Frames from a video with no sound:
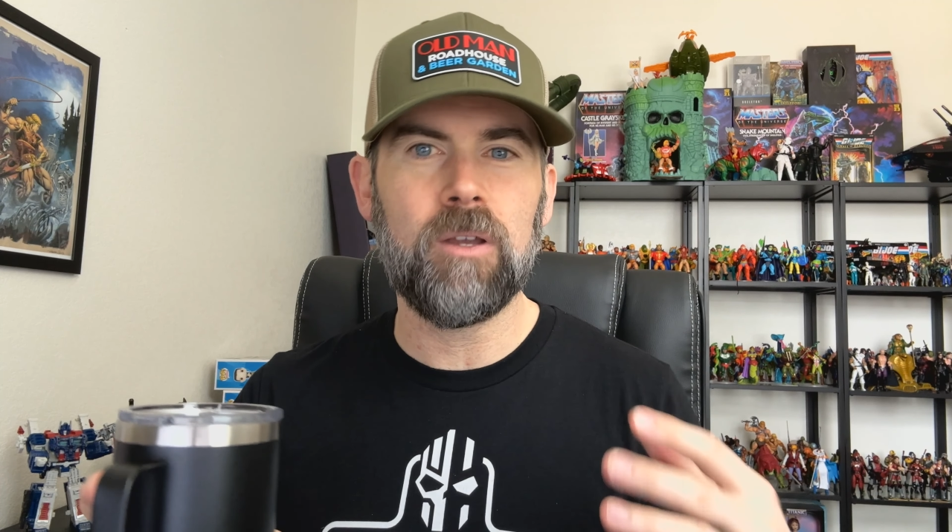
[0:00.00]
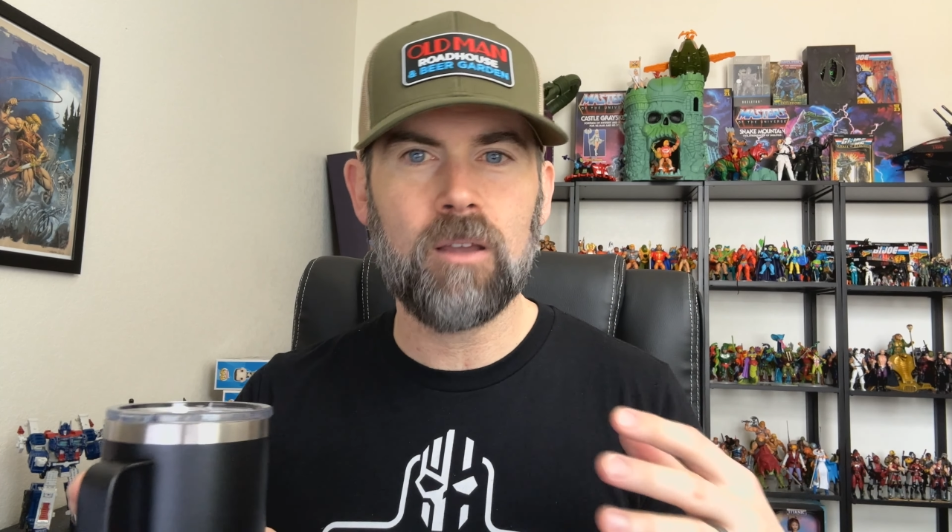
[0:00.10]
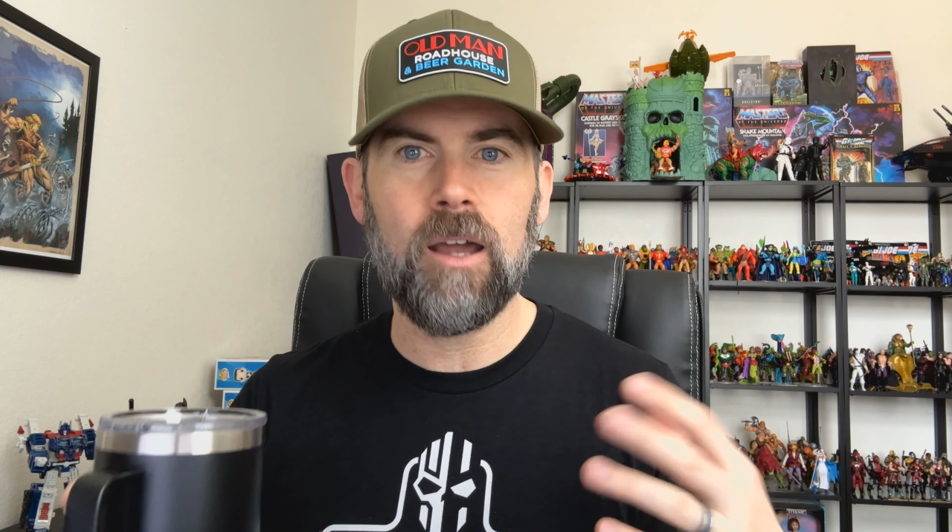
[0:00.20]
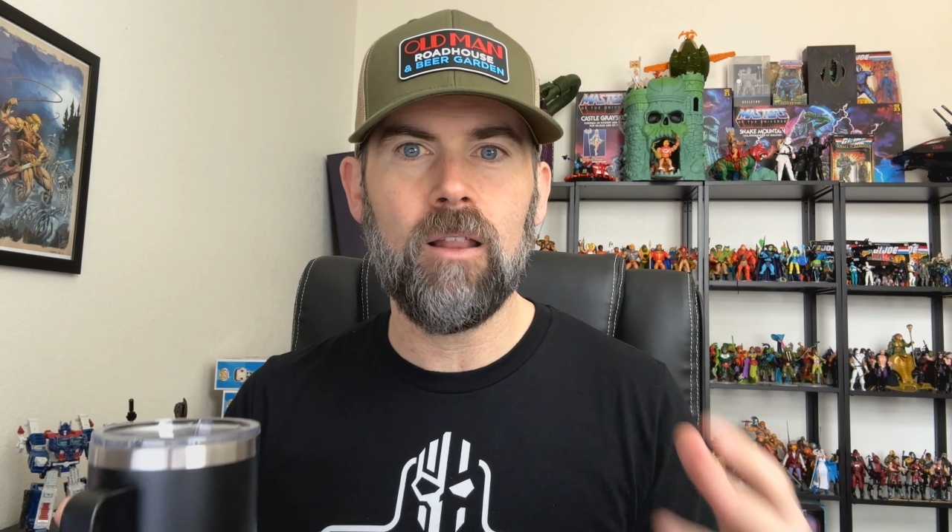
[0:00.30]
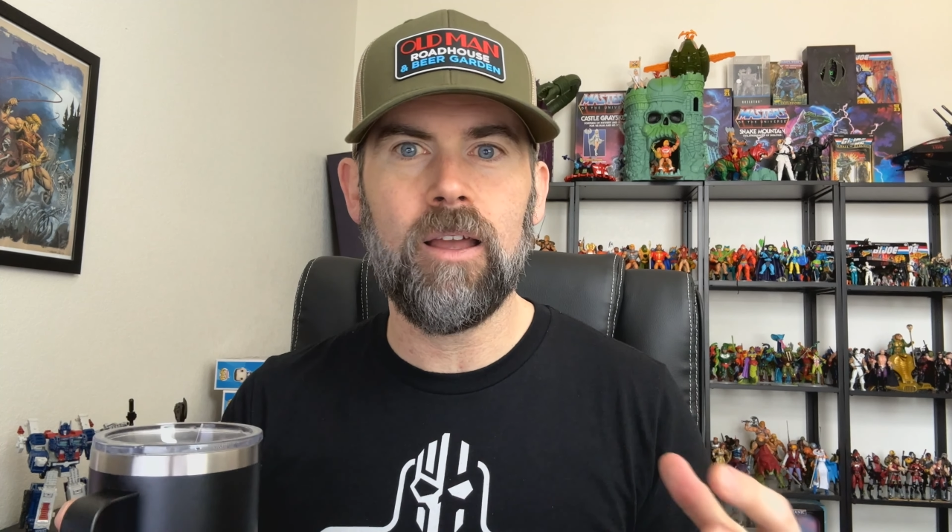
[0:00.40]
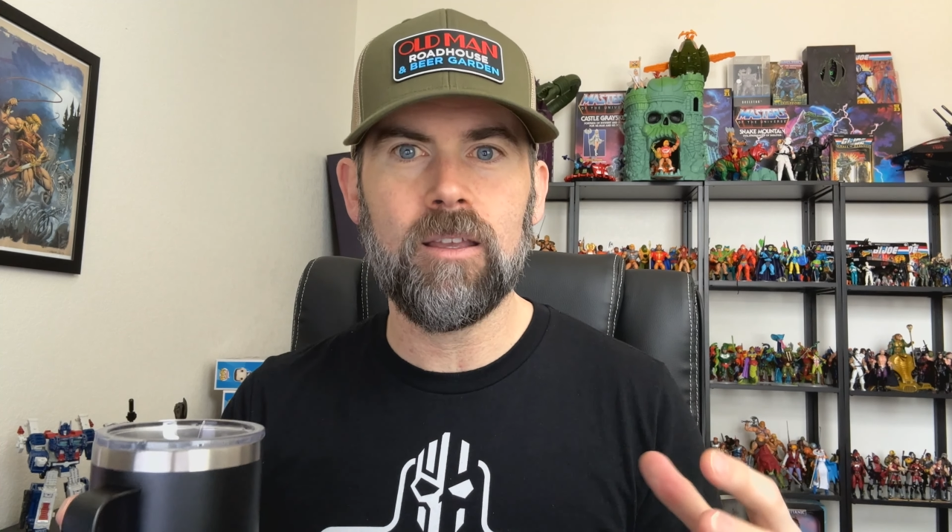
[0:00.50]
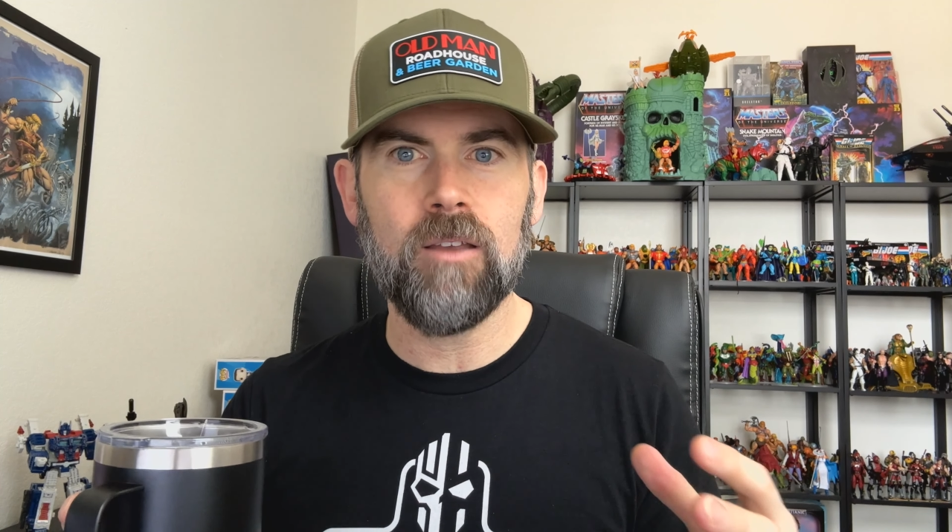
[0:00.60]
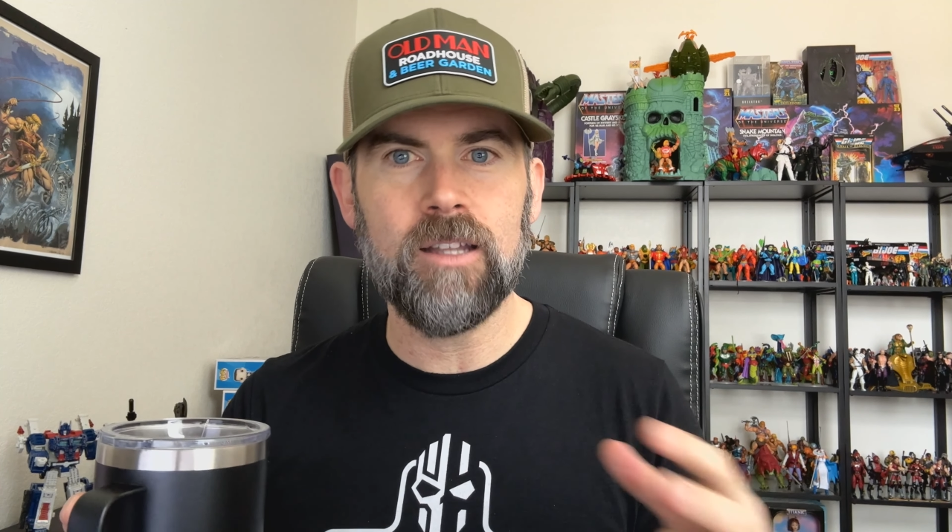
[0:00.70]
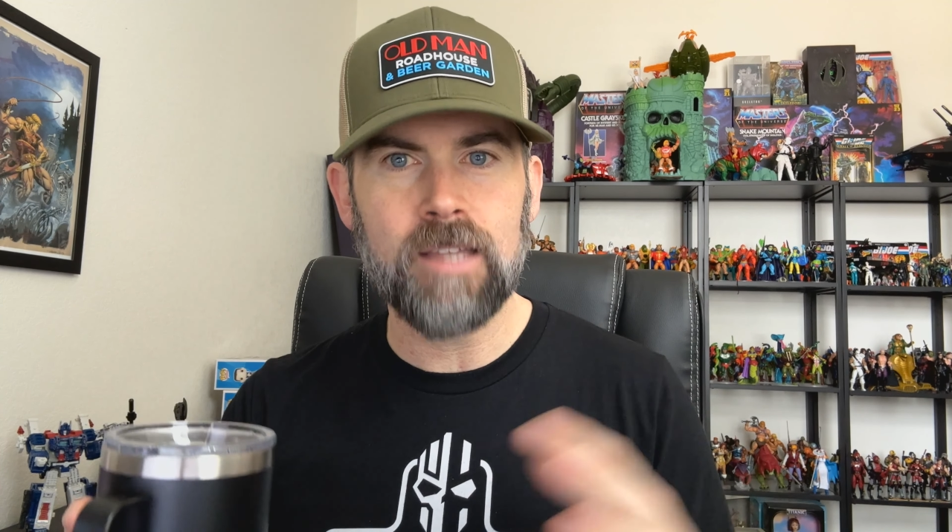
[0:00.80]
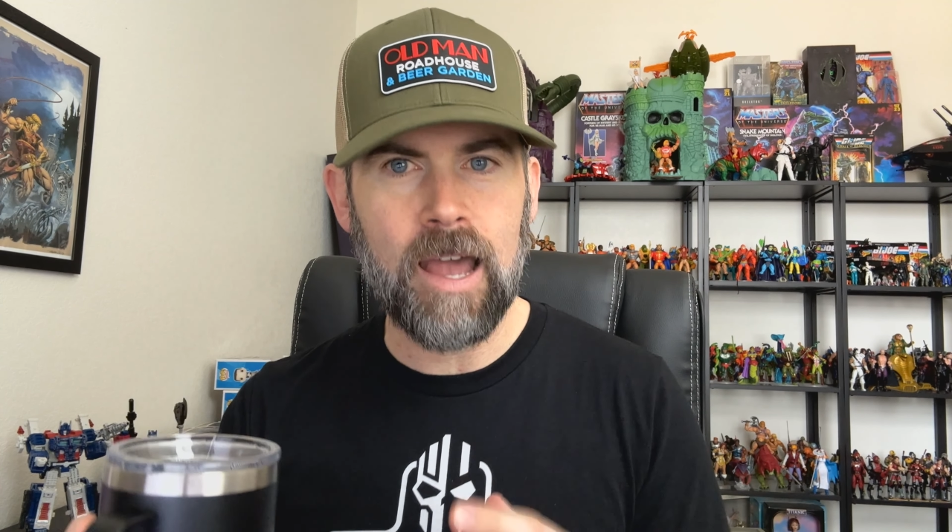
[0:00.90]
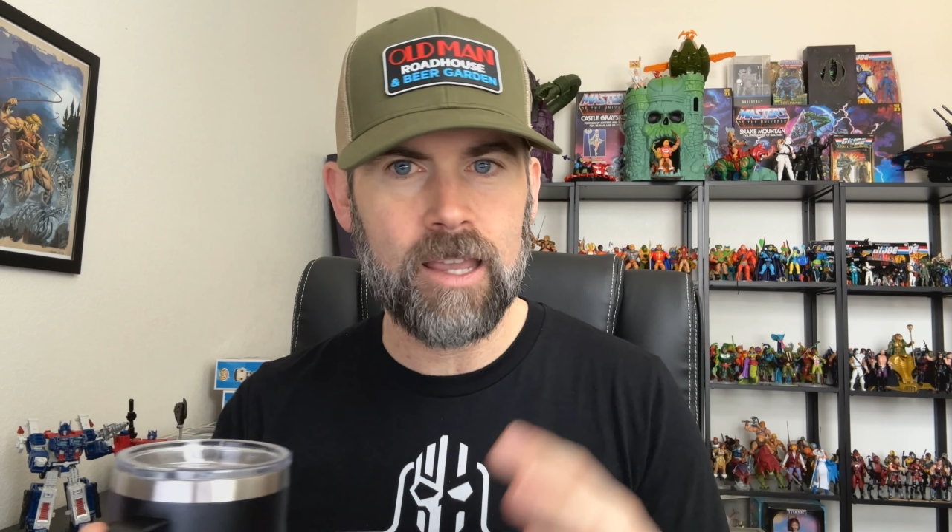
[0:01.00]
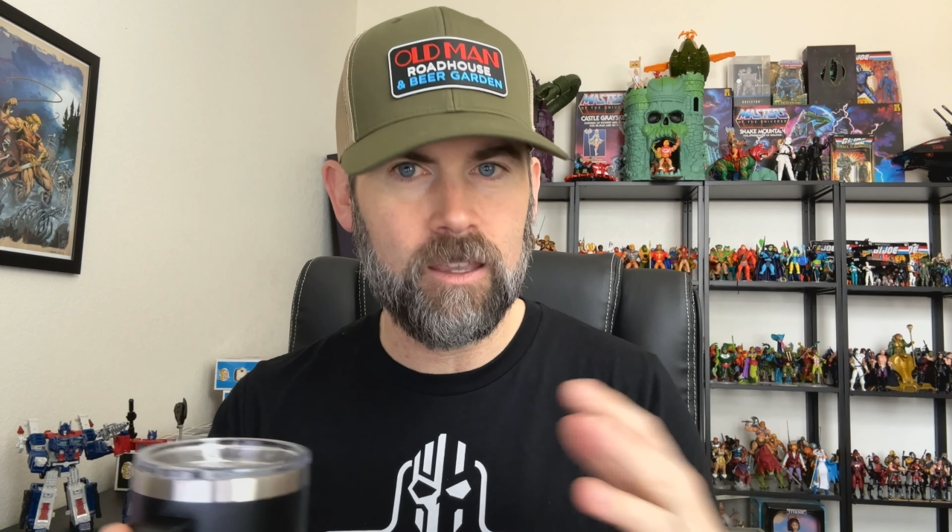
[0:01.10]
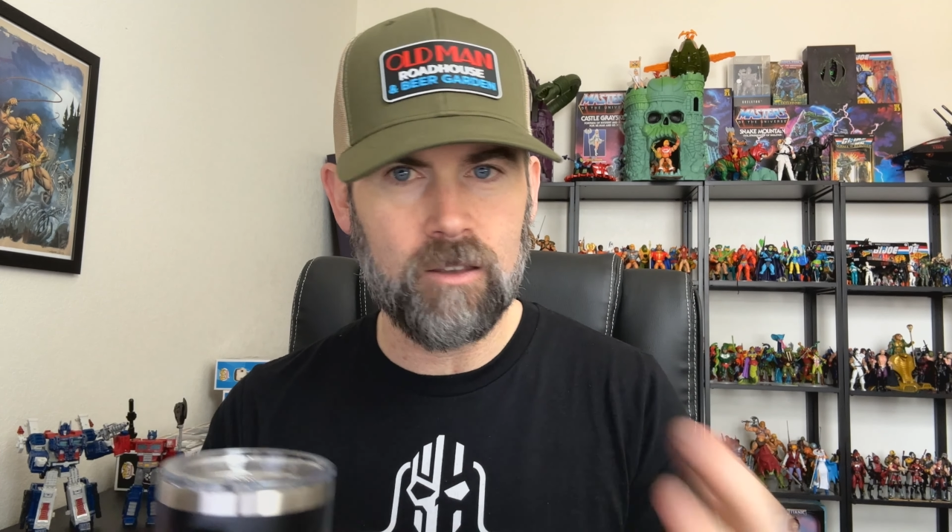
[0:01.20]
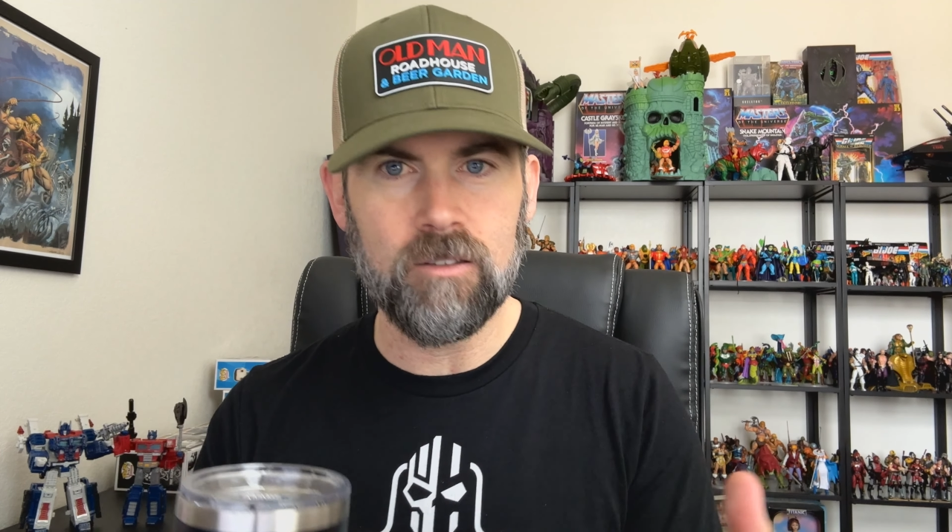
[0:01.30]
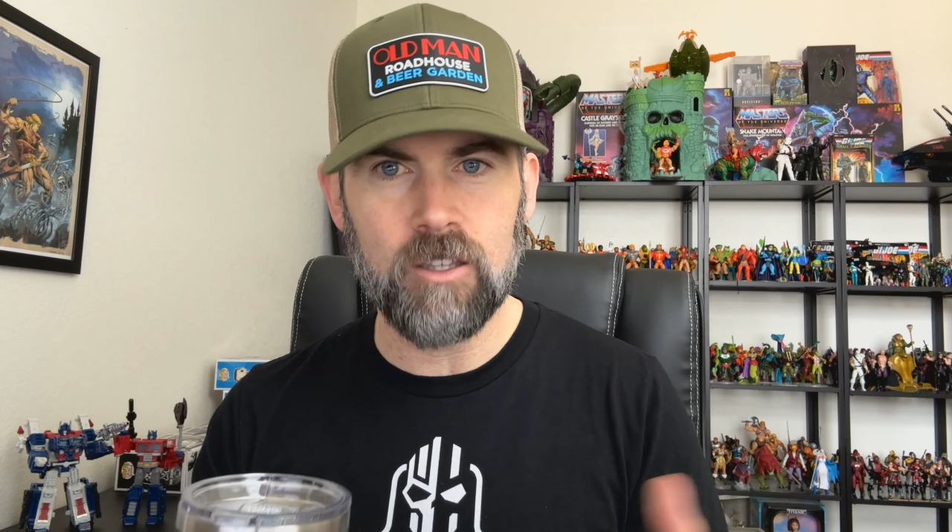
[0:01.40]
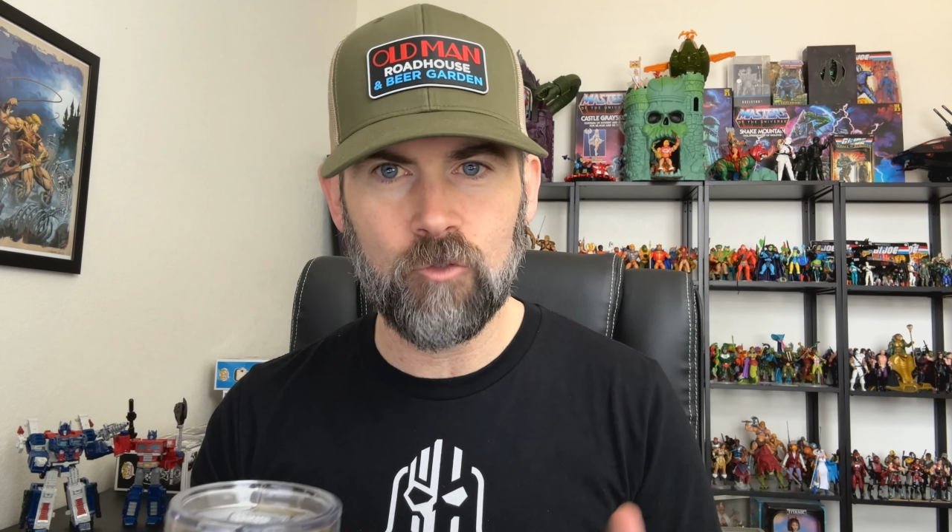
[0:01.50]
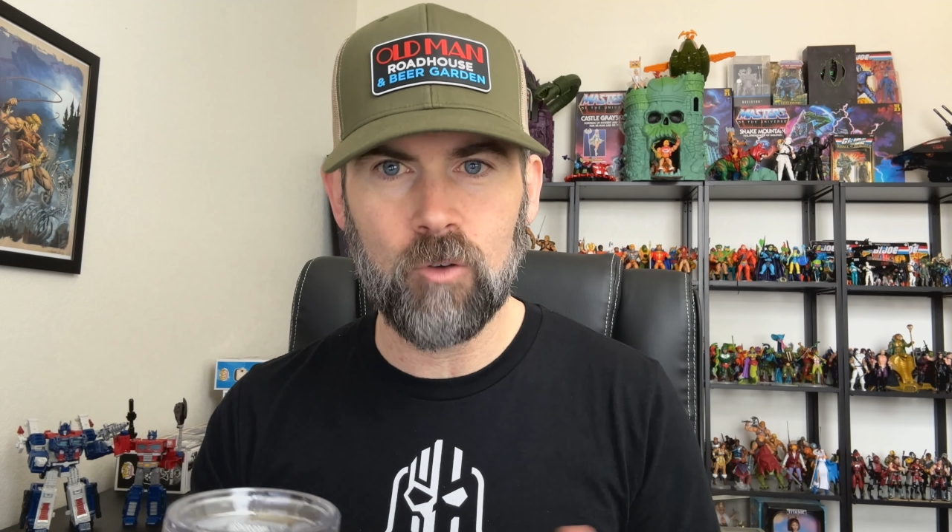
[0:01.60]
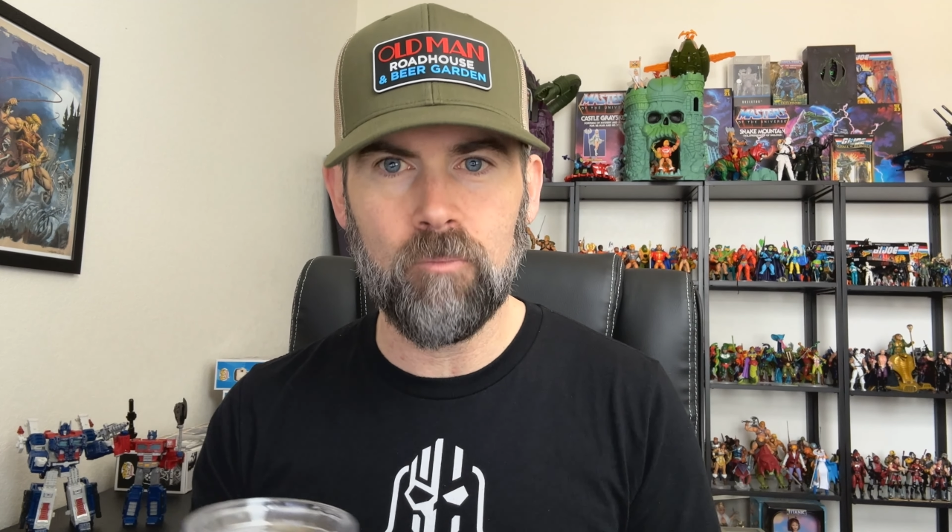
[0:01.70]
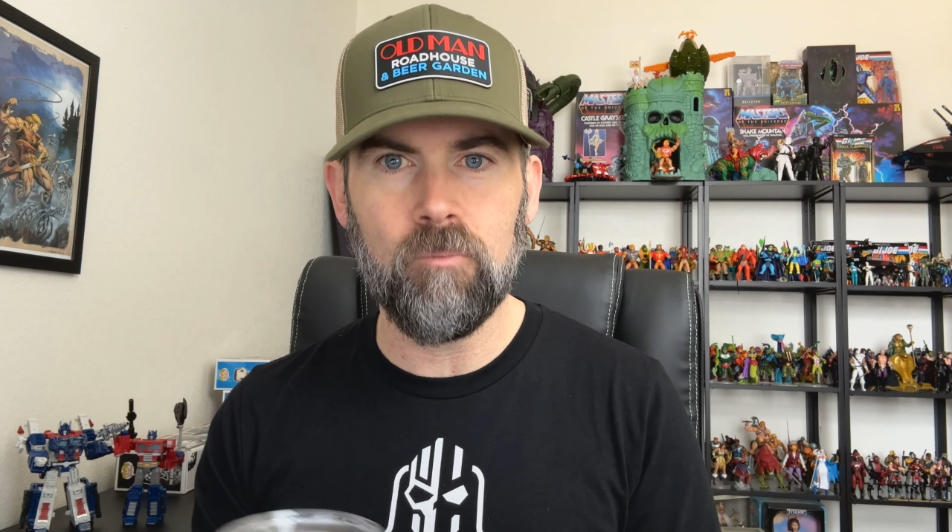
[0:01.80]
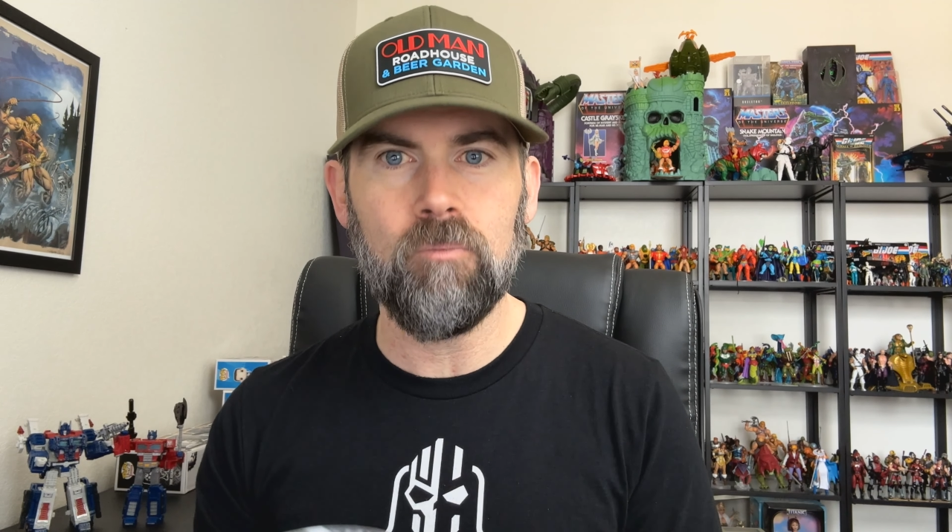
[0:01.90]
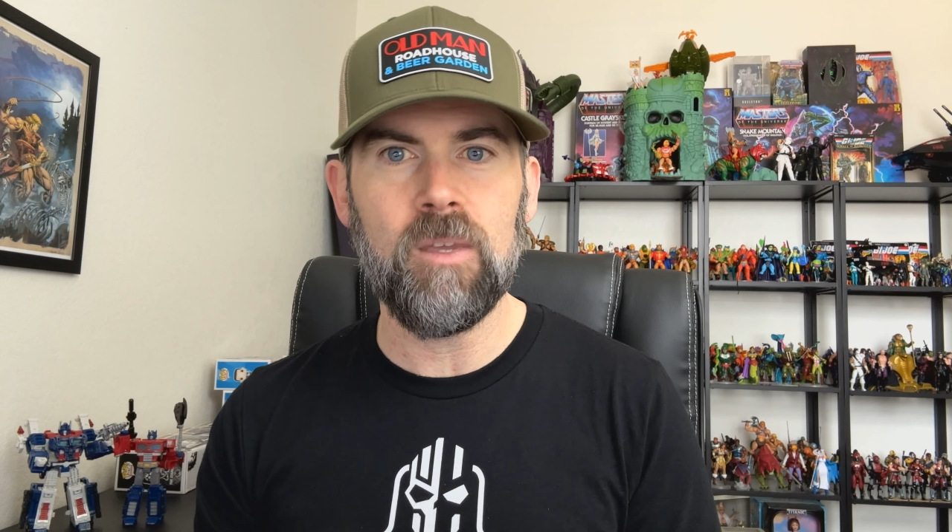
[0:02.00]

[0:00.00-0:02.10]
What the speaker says: but kind of like attacking in different